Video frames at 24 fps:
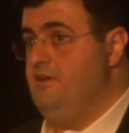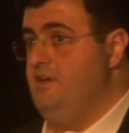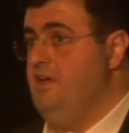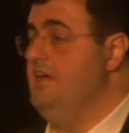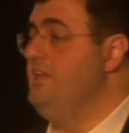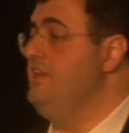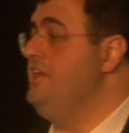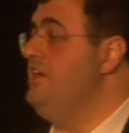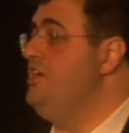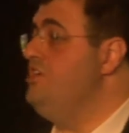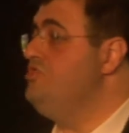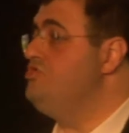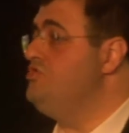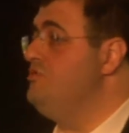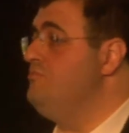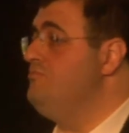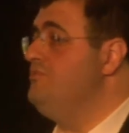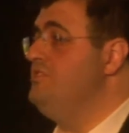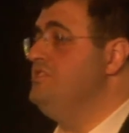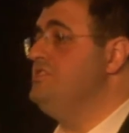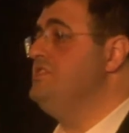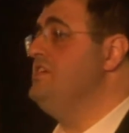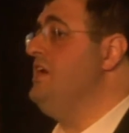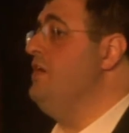In Egypt,
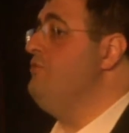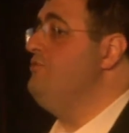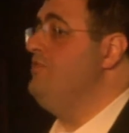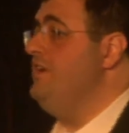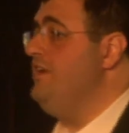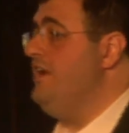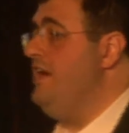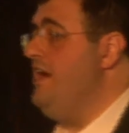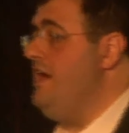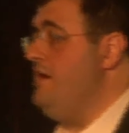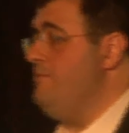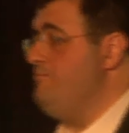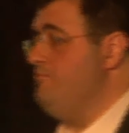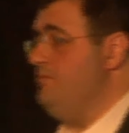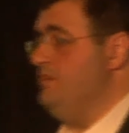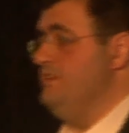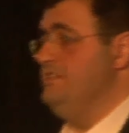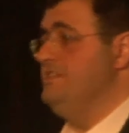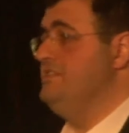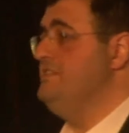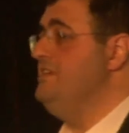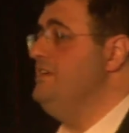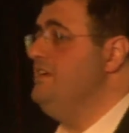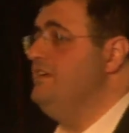this is how they rap. In
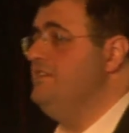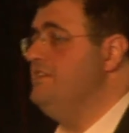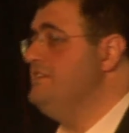Syria,